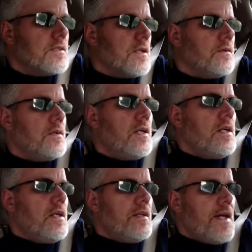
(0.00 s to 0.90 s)
So
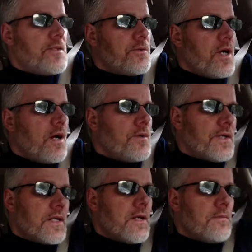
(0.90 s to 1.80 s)
that's where I
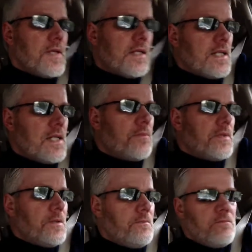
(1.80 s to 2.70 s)
want to come in and
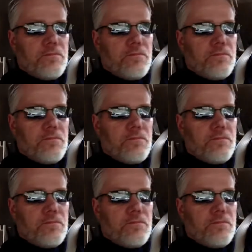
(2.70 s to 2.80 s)
help you.